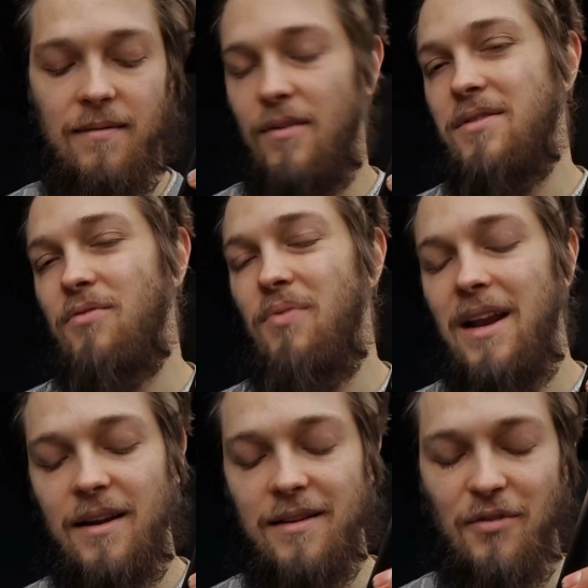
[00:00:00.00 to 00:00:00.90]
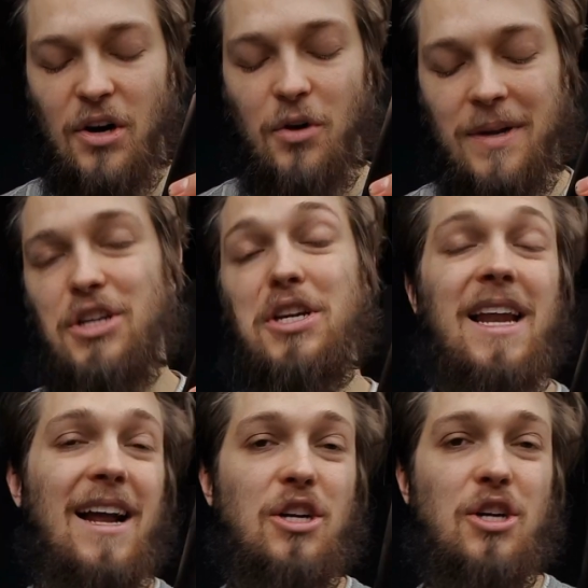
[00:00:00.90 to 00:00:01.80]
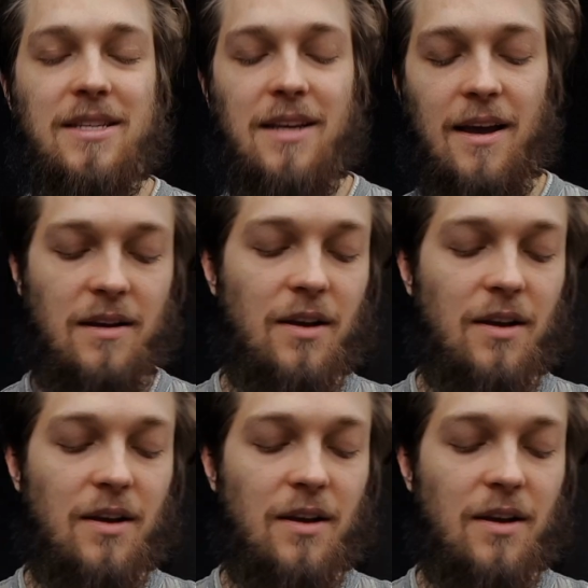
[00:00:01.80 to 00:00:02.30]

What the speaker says: not really the recommendation that actually says.